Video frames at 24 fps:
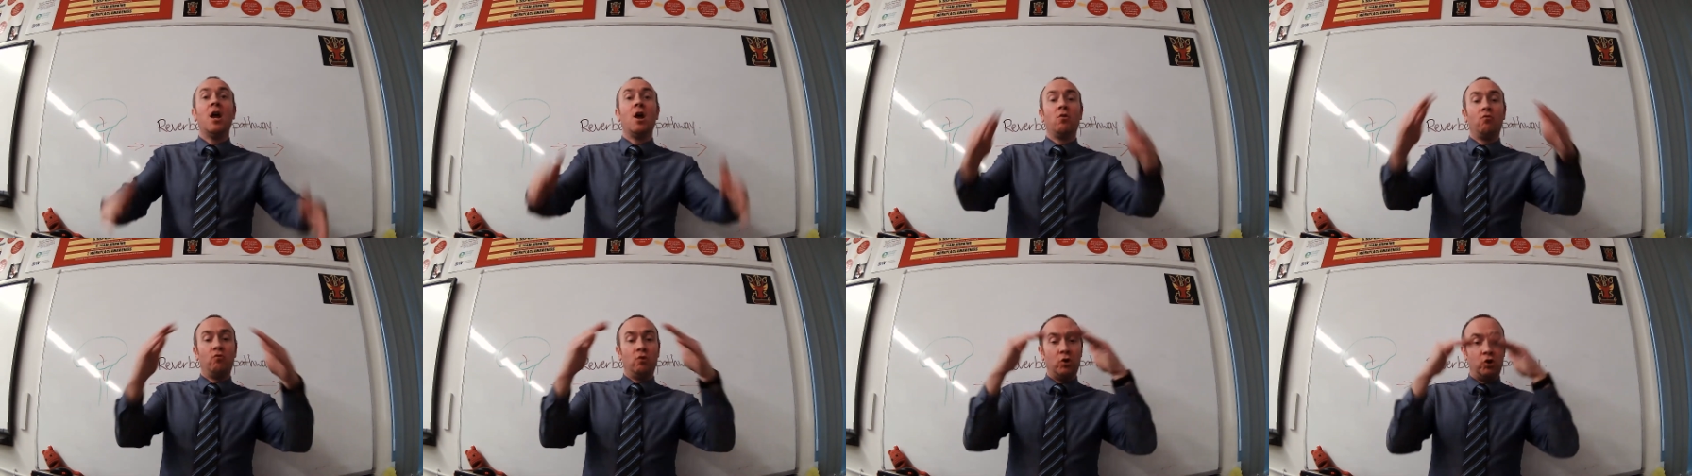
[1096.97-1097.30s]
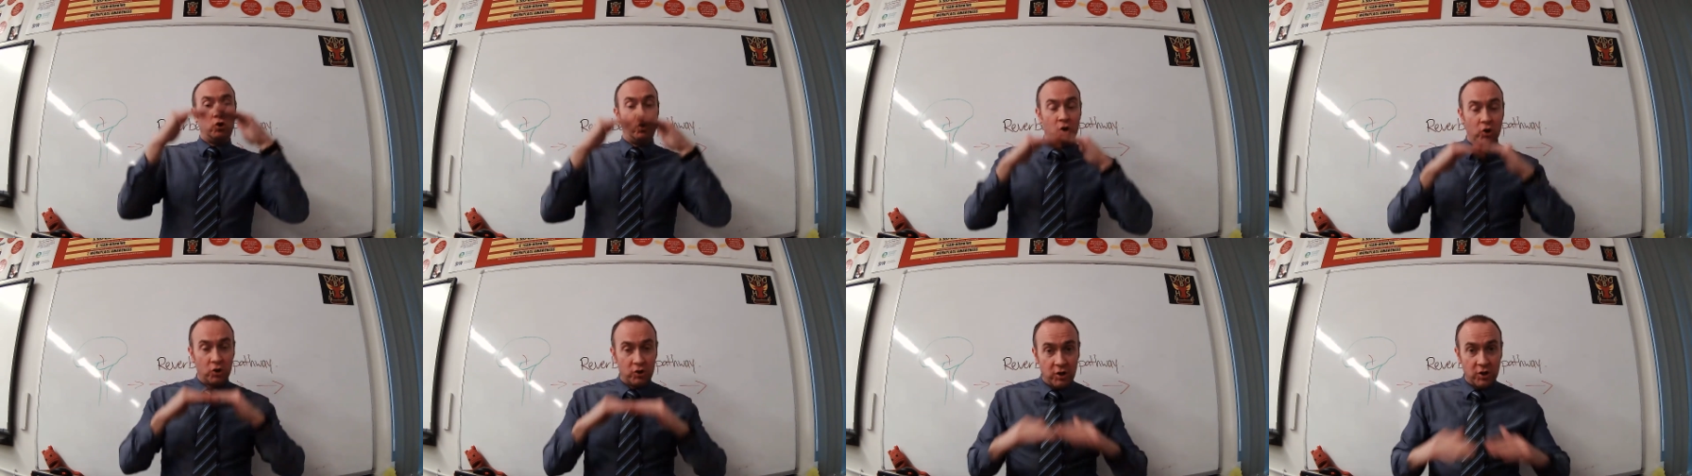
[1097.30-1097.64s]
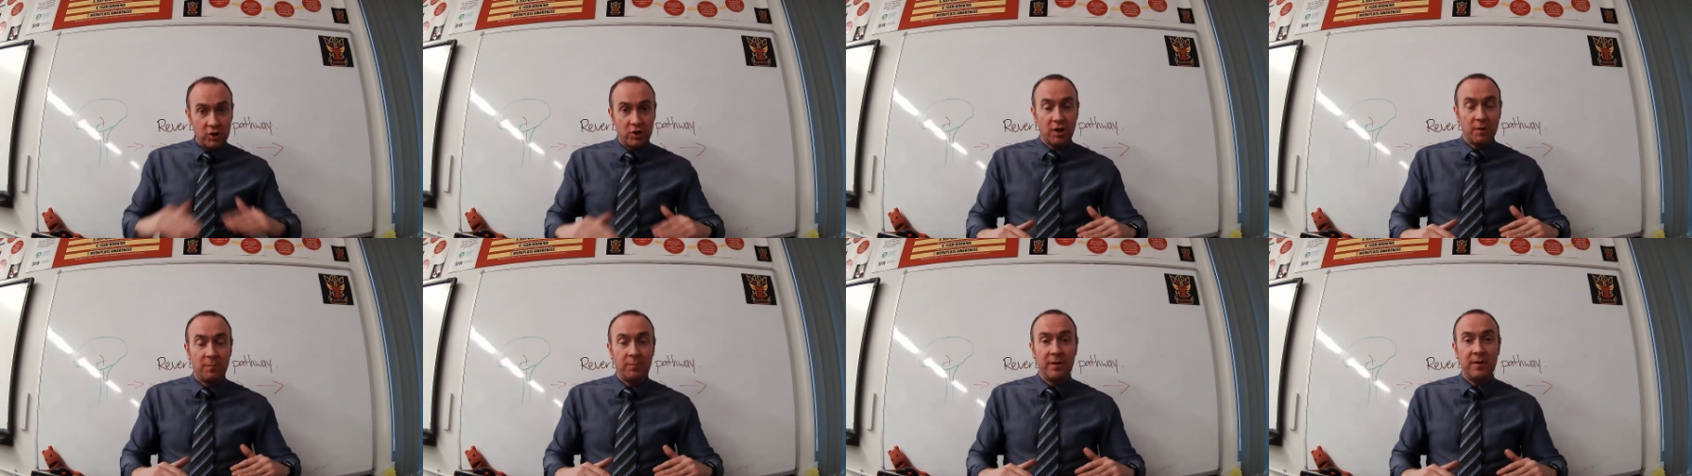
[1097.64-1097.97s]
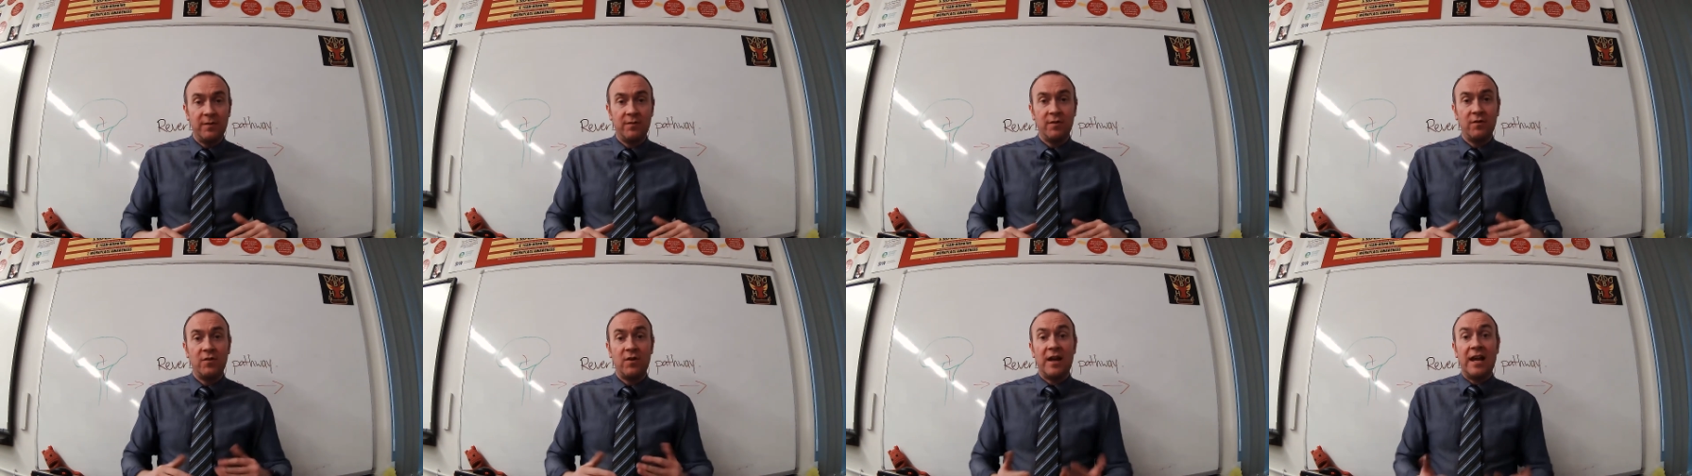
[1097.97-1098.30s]
reduces your
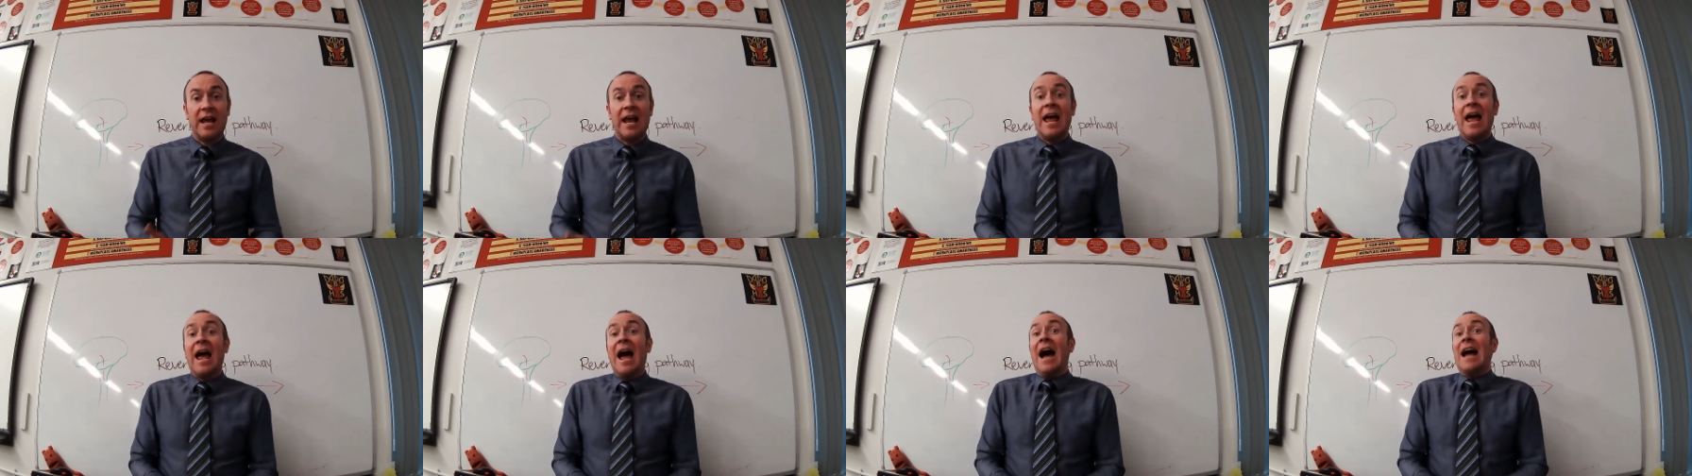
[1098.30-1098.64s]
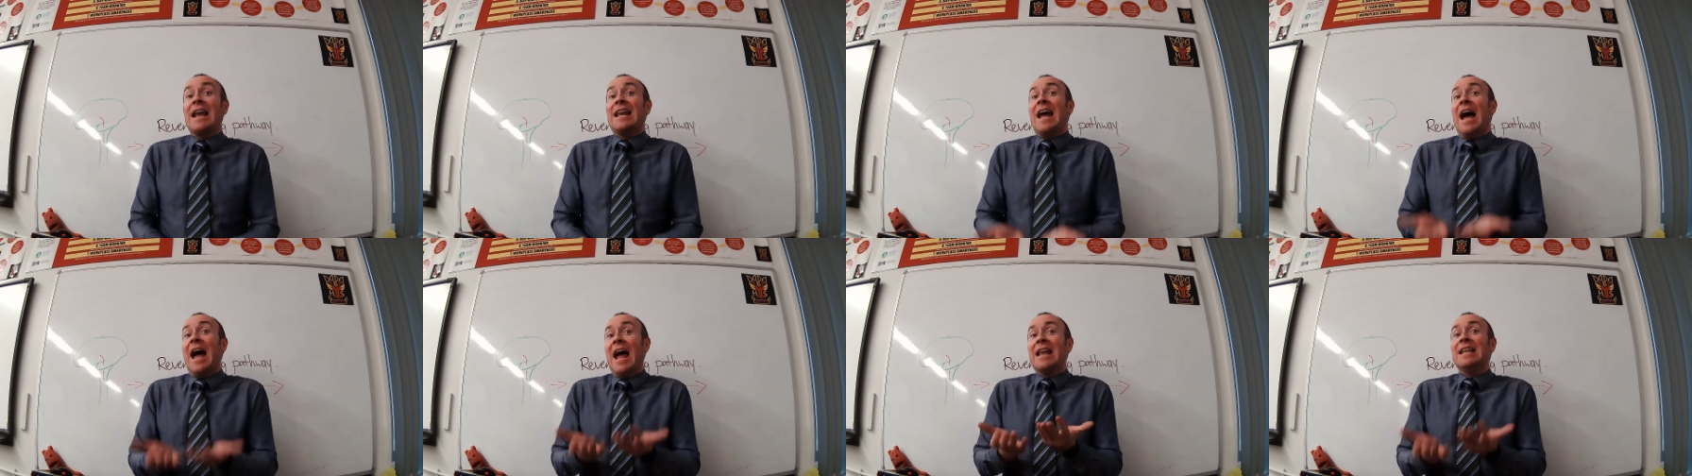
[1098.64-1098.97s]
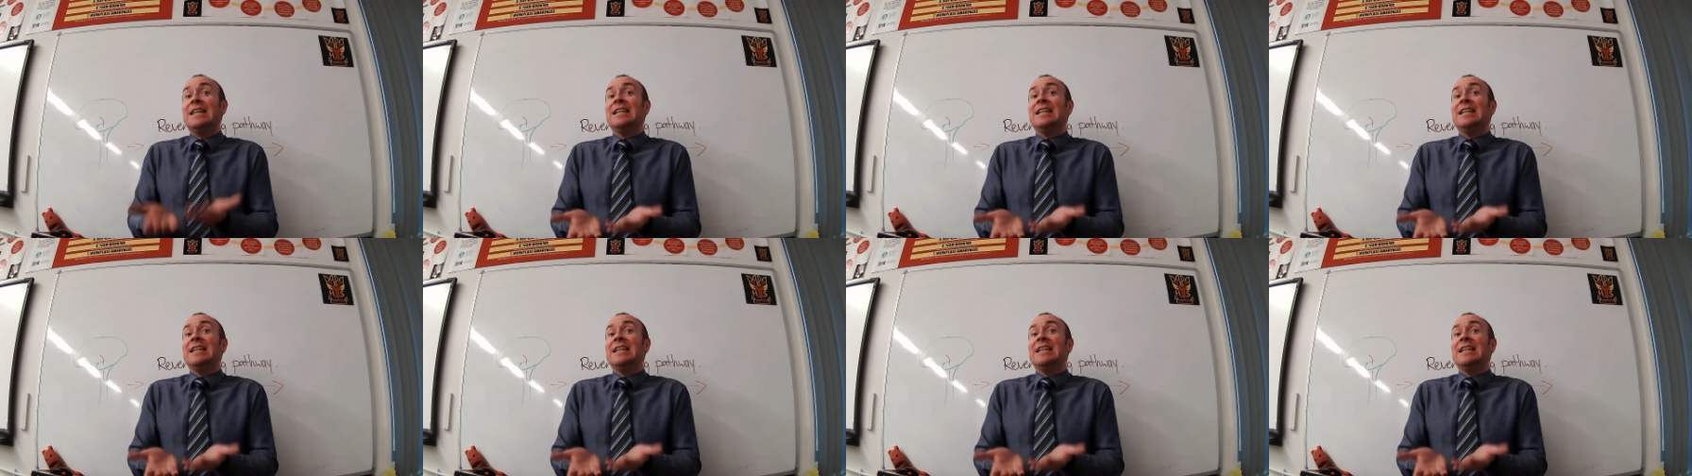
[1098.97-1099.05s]
breathing rate, and